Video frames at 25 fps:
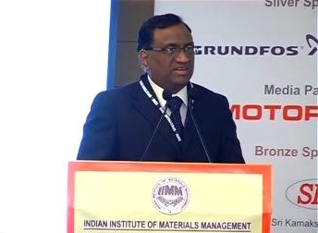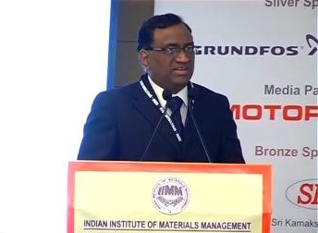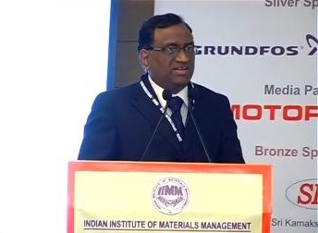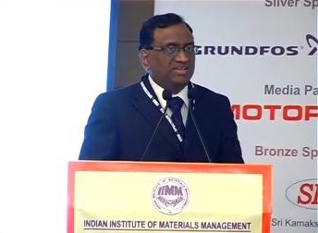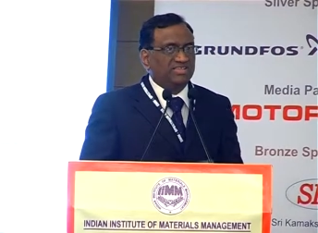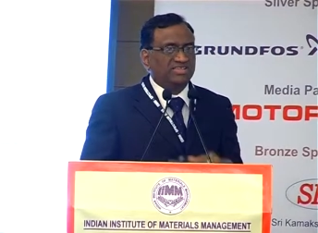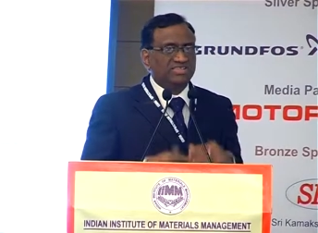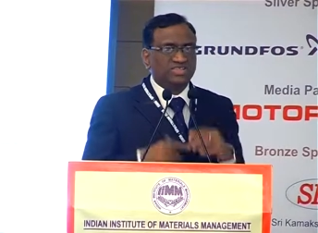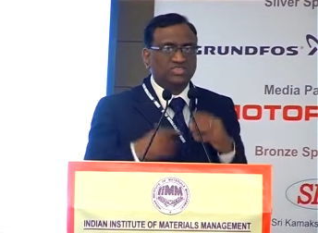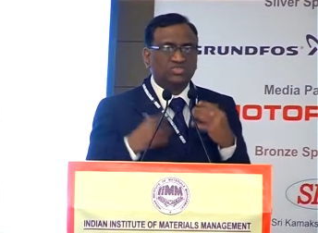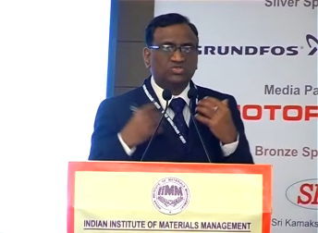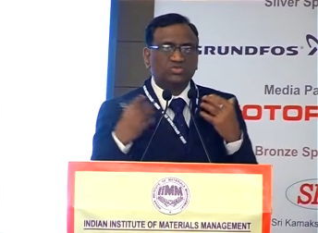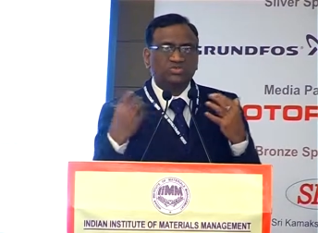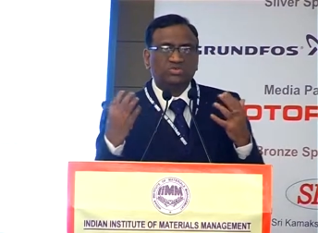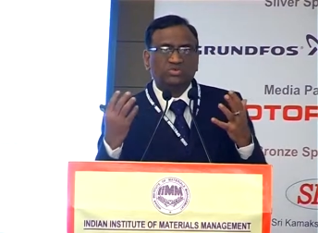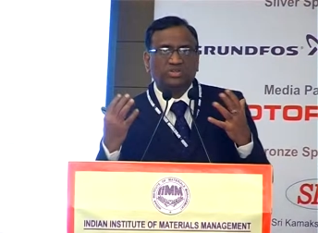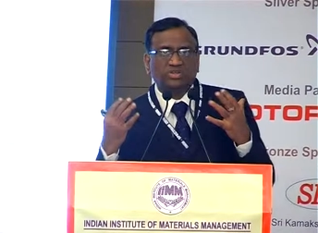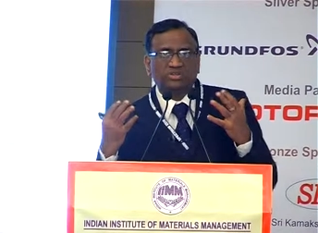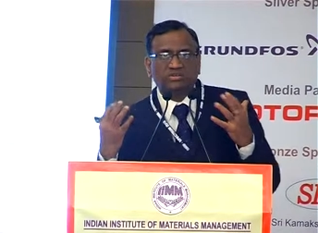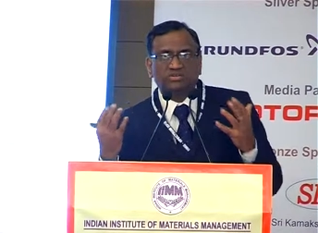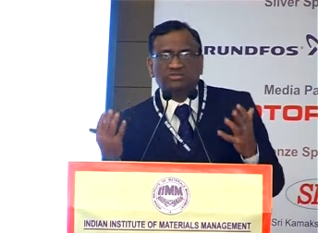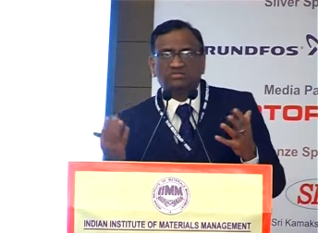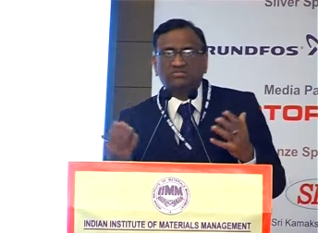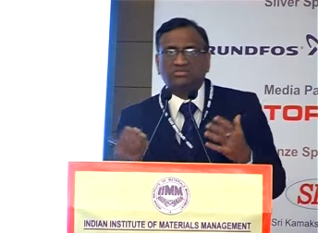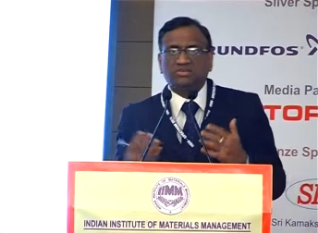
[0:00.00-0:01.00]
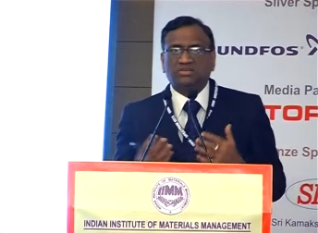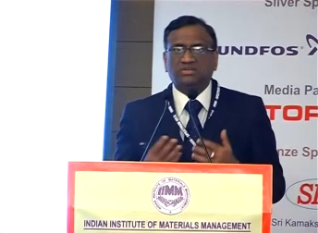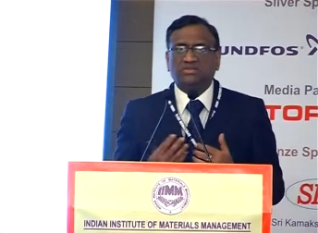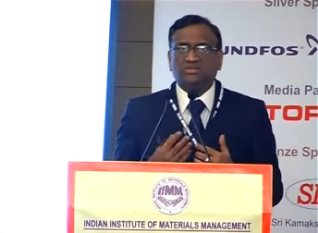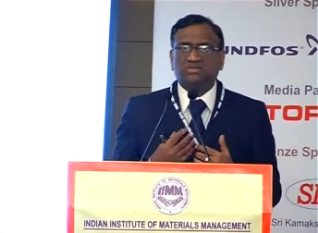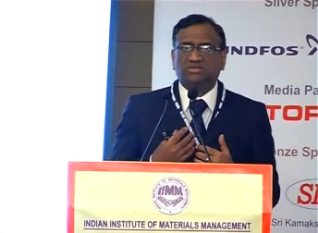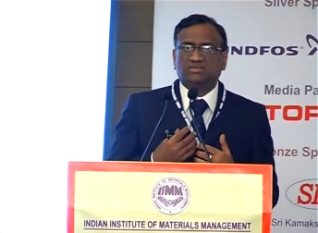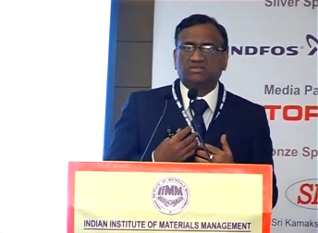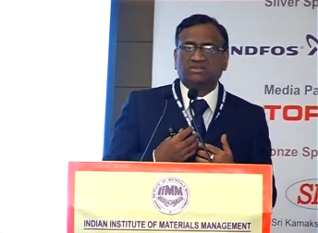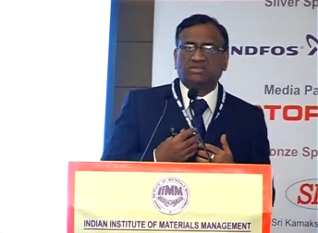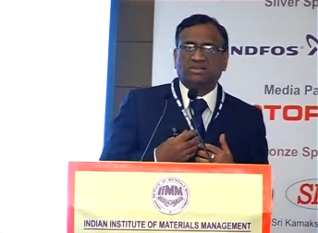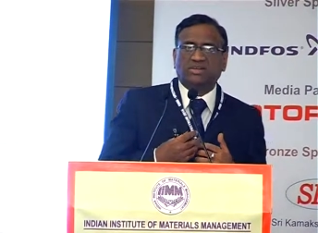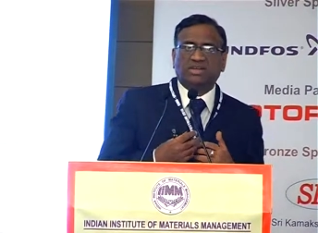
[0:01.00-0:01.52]
and just to you know
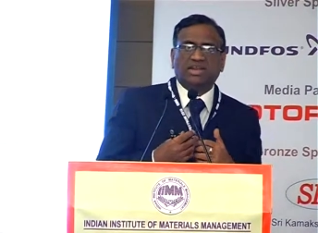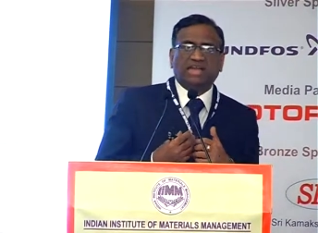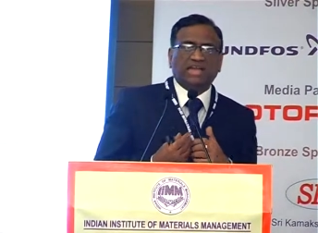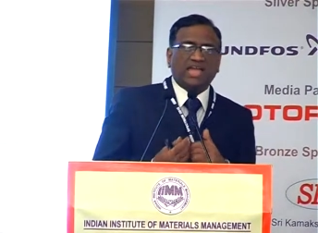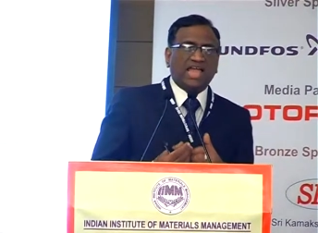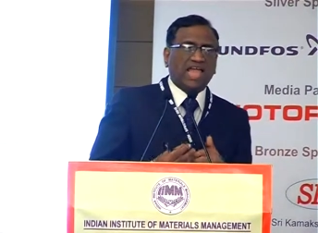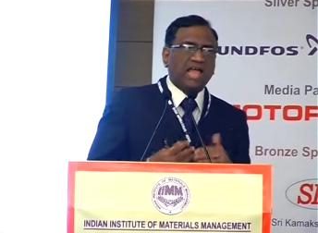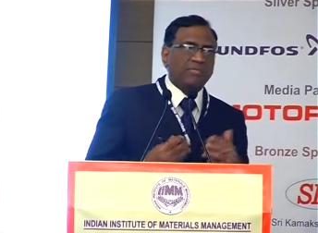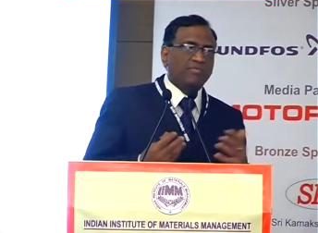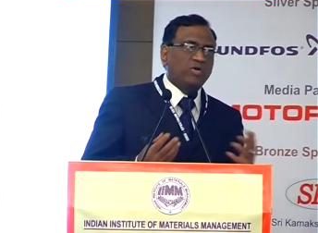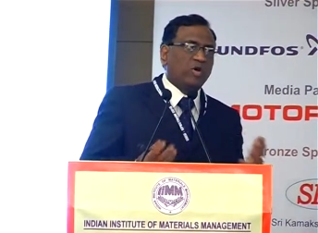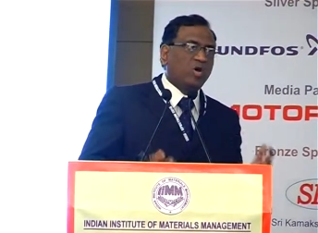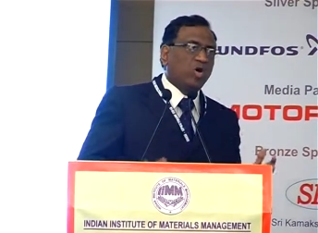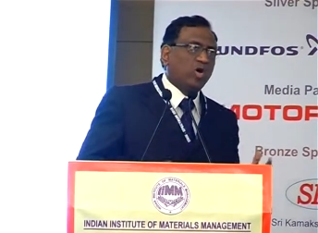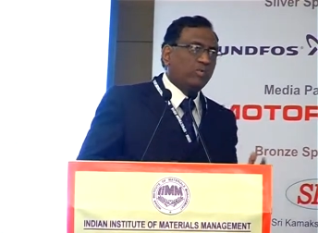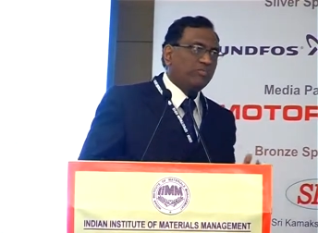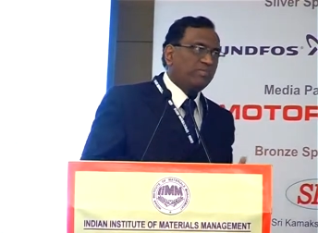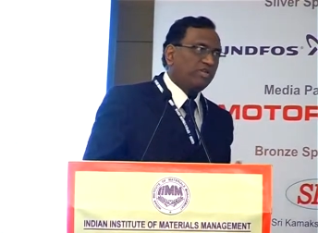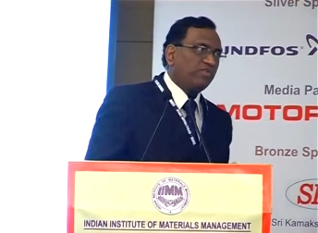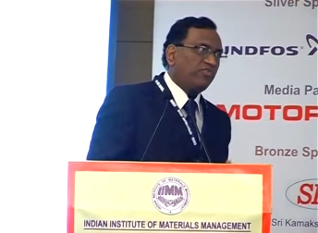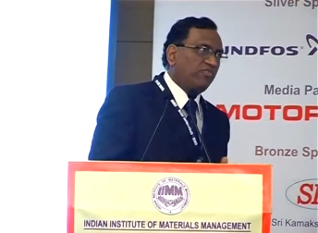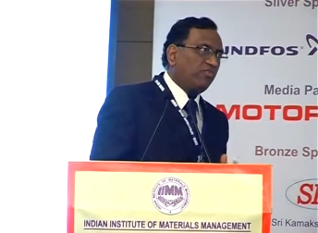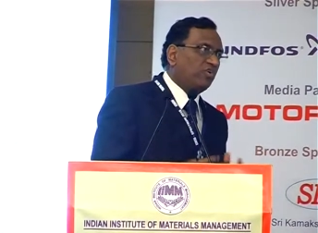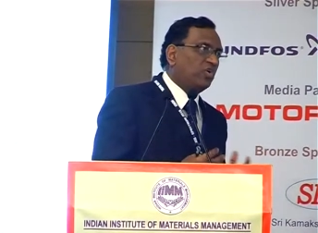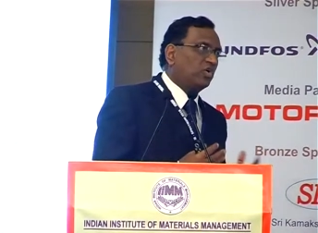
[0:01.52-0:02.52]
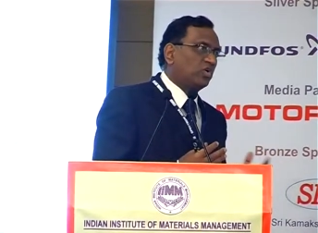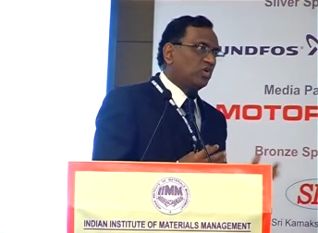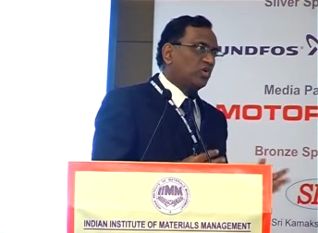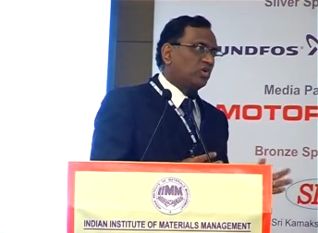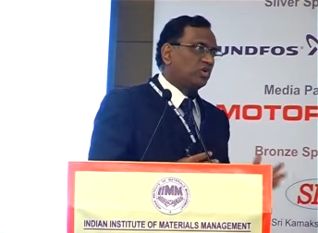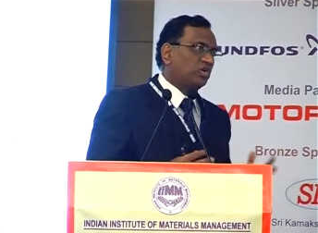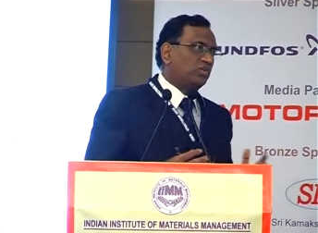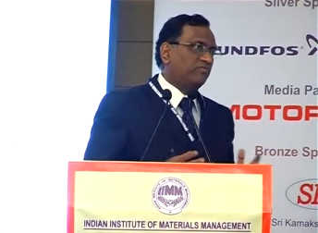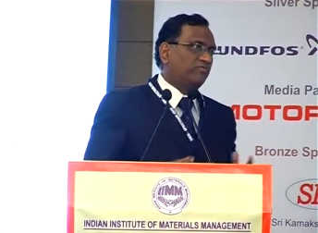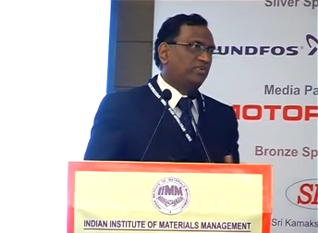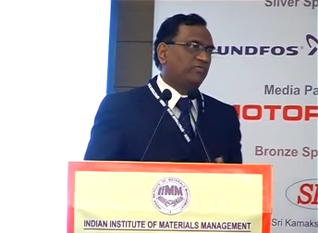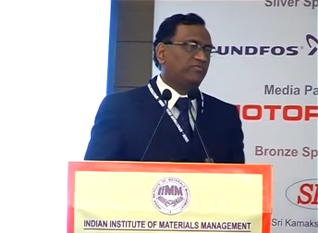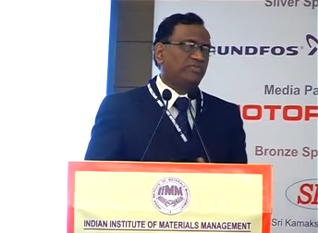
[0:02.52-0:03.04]
uh, like i am a hobby
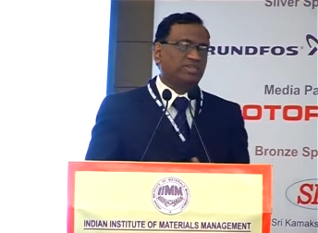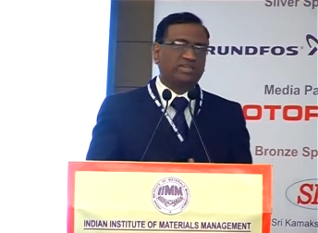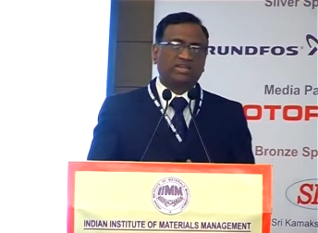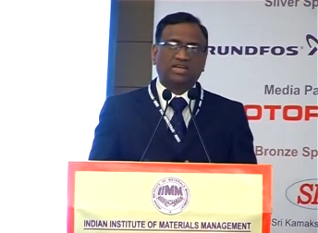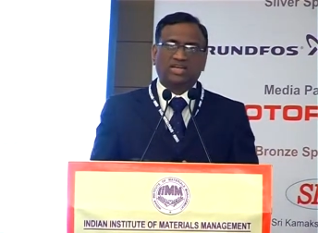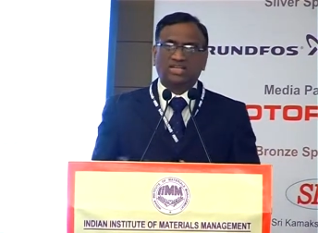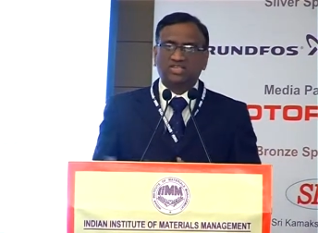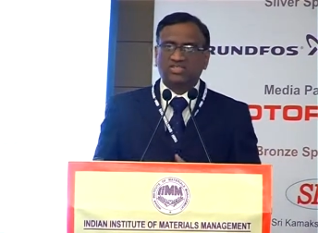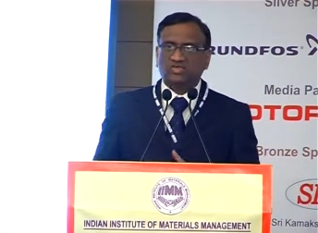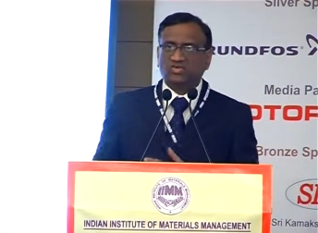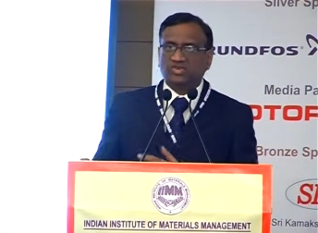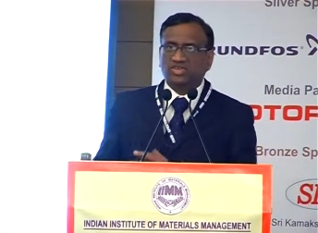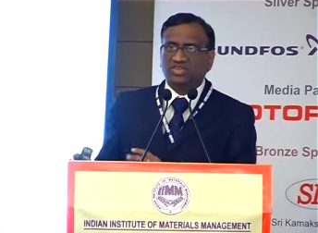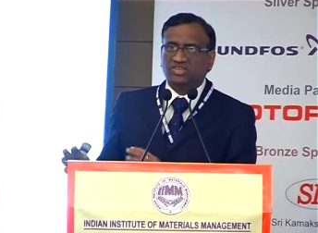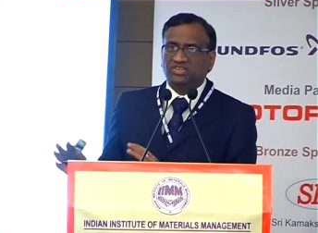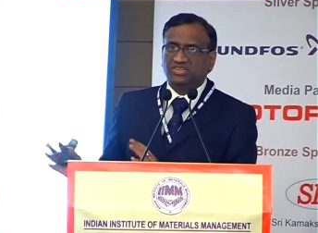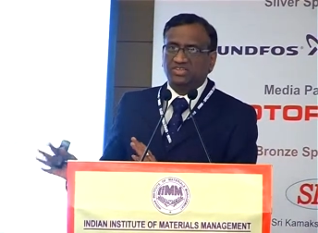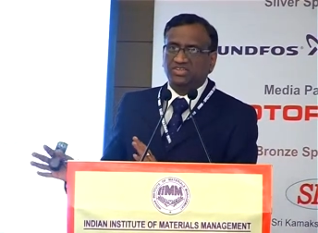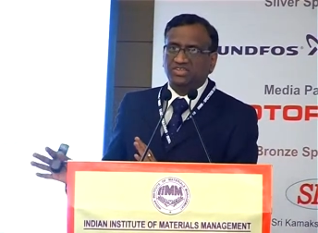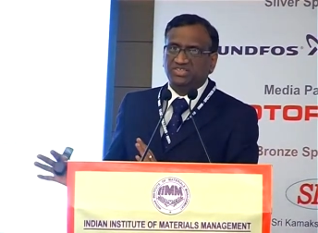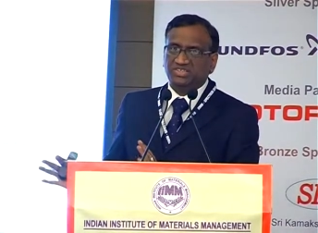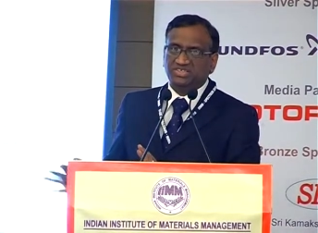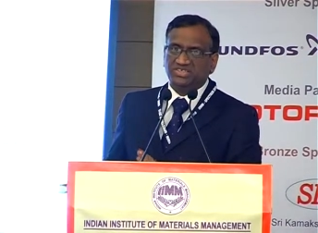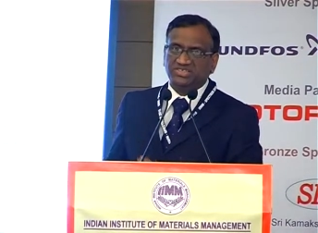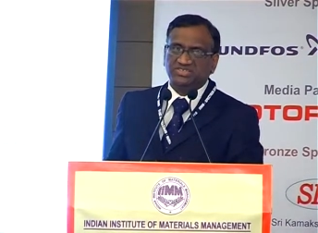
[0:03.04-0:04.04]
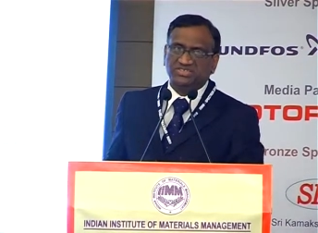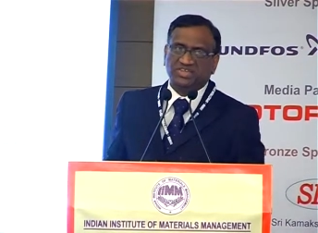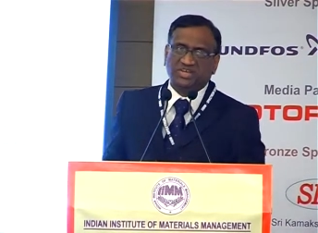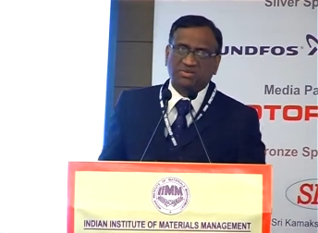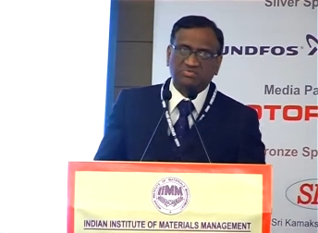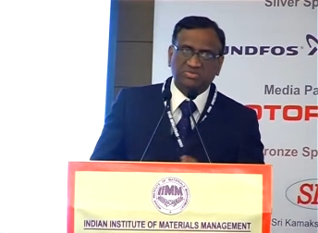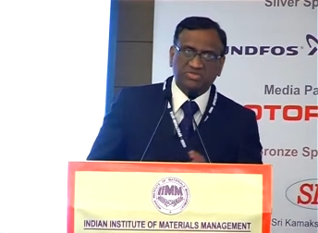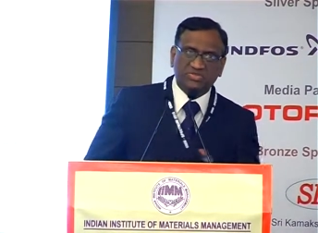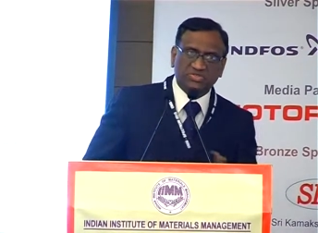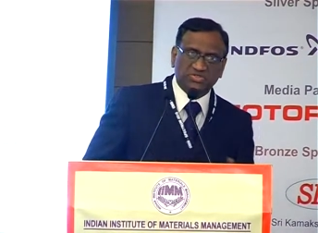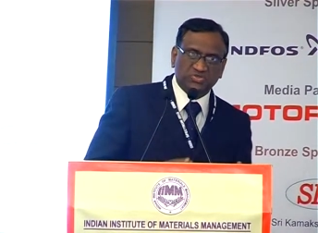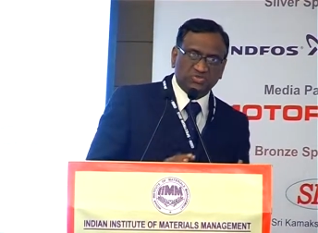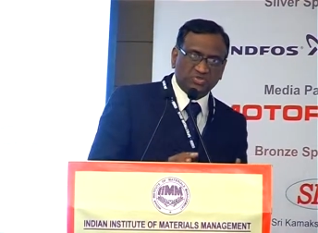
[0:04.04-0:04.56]
photographer for the last 23 years i
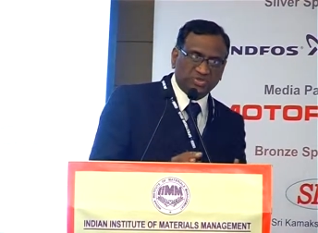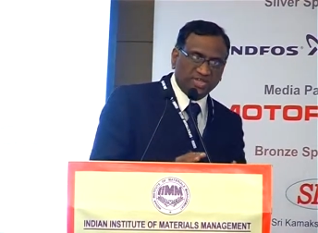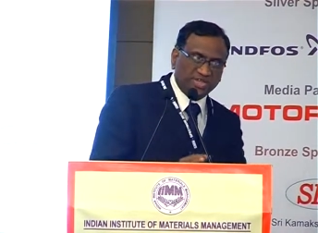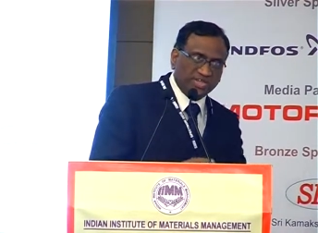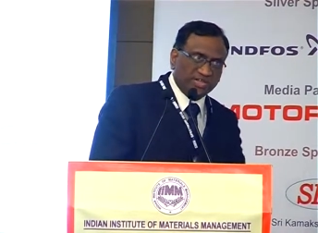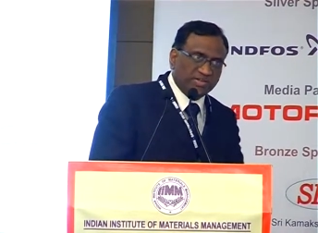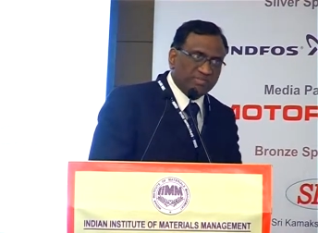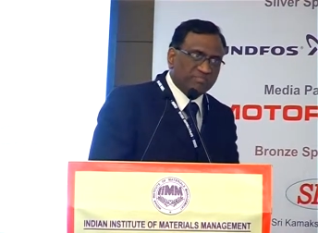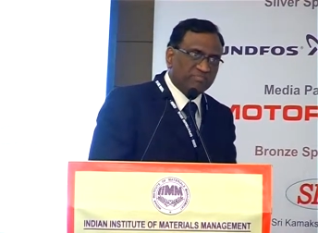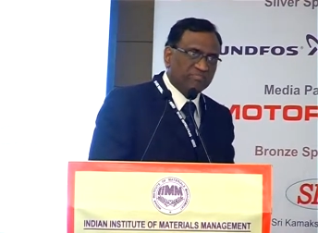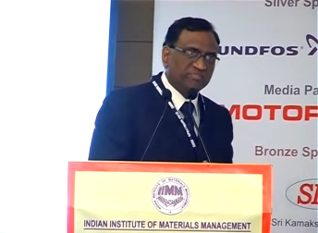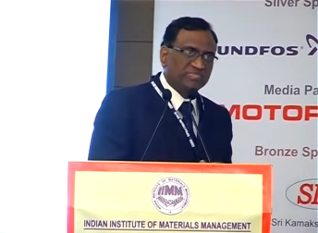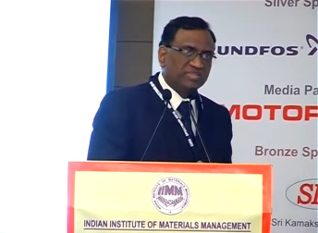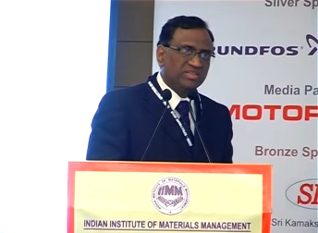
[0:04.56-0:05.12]
have been shooting